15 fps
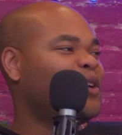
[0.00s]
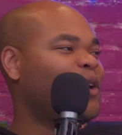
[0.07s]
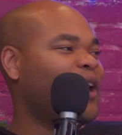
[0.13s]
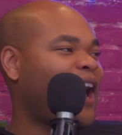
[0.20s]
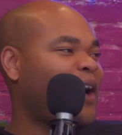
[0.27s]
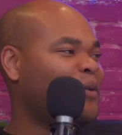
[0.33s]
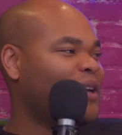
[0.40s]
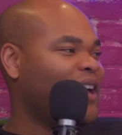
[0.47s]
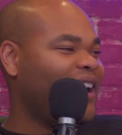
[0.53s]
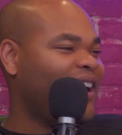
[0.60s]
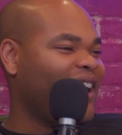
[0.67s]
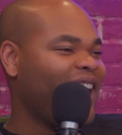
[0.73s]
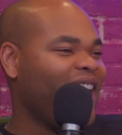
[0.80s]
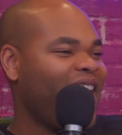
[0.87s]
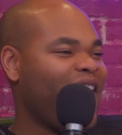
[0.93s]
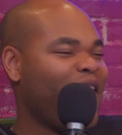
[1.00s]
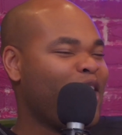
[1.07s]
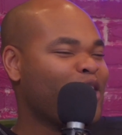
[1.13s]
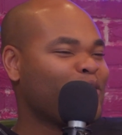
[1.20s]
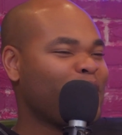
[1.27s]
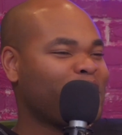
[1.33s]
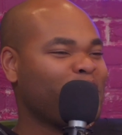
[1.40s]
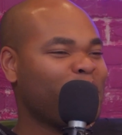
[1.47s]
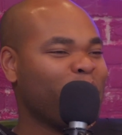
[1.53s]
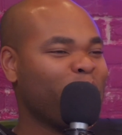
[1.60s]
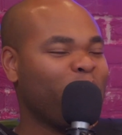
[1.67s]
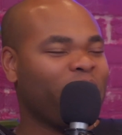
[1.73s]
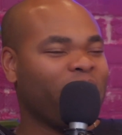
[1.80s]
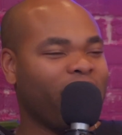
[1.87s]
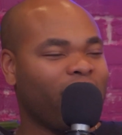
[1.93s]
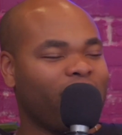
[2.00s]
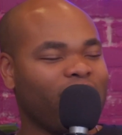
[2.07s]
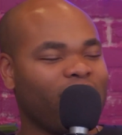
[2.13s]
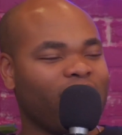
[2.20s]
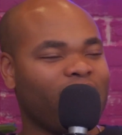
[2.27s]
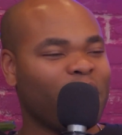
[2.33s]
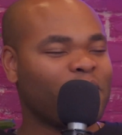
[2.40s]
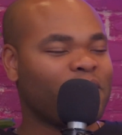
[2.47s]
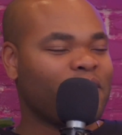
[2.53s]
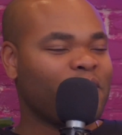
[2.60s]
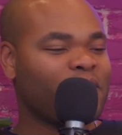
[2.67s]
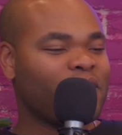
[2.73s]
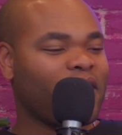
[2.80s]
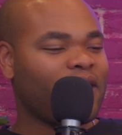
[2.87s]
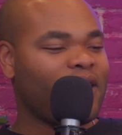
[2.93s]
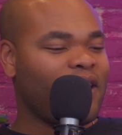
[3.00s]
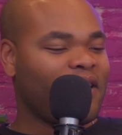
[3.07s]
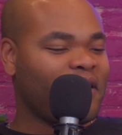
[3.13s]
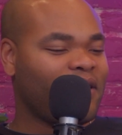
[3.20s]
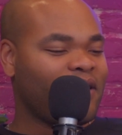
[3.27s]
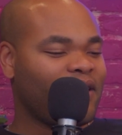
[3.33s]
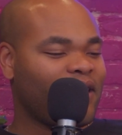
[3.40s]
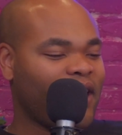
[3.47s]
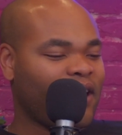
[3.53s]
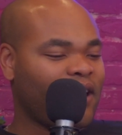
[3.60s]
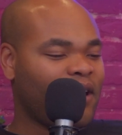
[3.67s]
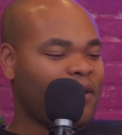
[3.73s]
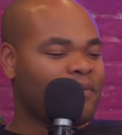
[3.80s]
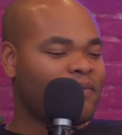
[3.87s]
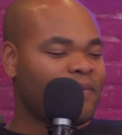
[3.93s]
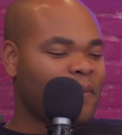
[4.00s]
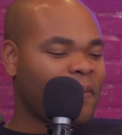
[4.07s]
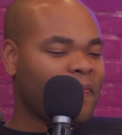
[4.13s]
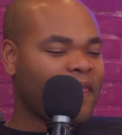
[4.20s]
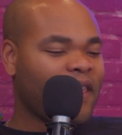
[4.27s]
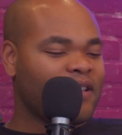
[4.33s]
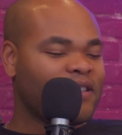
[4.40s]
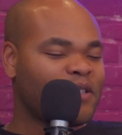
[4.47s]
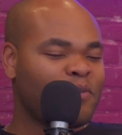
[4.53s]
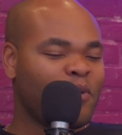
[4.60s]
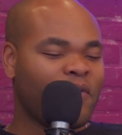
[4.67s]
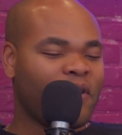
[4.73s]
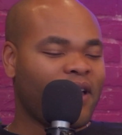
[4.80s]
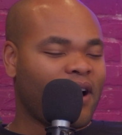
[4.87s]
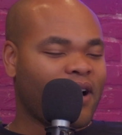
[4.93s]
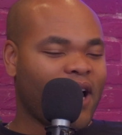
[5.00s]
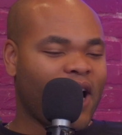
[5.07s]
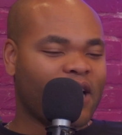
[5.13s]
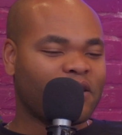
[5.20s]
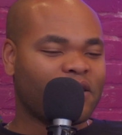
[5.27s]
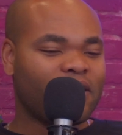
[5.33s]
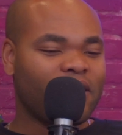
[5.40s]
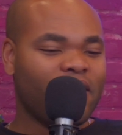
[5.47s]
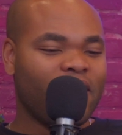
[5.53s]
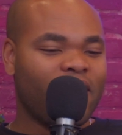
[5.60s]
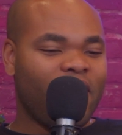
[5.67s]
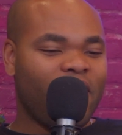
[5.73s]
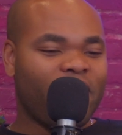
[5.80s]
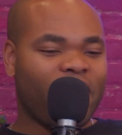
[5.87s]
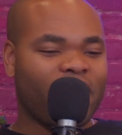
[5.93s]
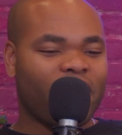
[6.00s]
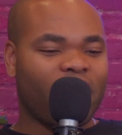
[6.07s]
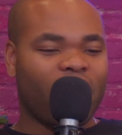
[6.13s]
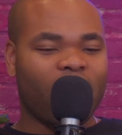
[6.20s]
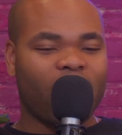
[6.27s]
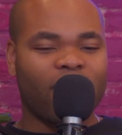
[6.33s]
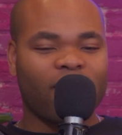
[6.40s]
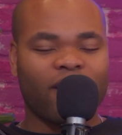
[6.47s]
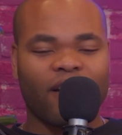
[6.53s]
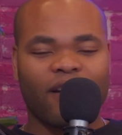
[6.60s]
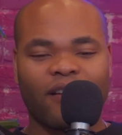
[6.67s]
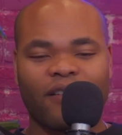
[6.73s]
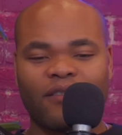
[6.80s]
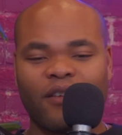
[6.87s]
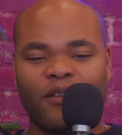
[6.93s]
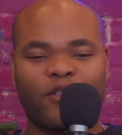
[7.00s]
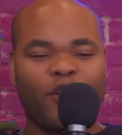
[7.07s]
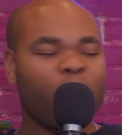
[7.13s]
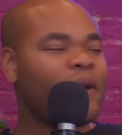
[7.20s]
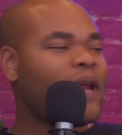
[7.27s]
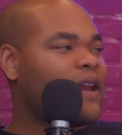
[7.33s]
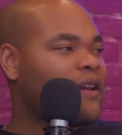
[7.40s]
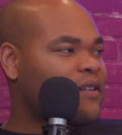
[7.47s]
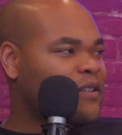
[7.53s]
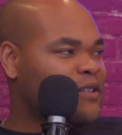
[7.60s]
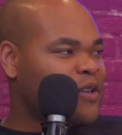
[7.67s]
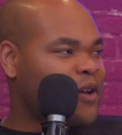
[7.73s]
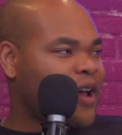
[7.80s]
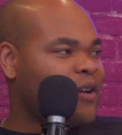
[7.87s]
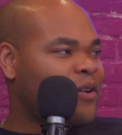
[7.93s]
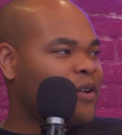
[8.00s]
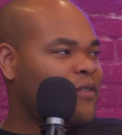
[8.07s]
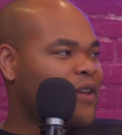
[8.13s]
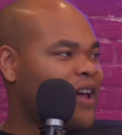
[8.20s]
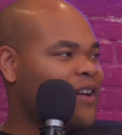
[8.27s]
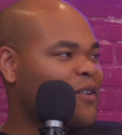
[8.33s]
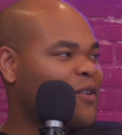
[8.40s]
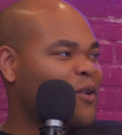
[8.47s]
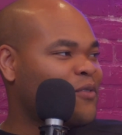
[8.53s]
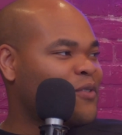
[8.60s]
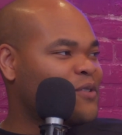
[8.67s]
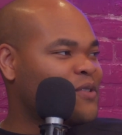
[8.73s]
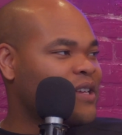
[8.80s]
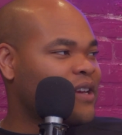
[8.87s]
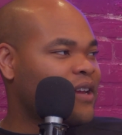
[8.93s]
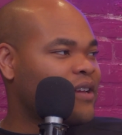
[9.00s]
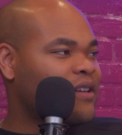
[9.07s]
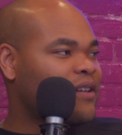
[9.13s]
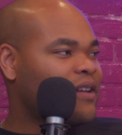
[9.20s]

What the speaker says: Dude, I was watching a movie and it was like another this movie. Oh gosh, I forget. Terminator. I don't know if you've seen it.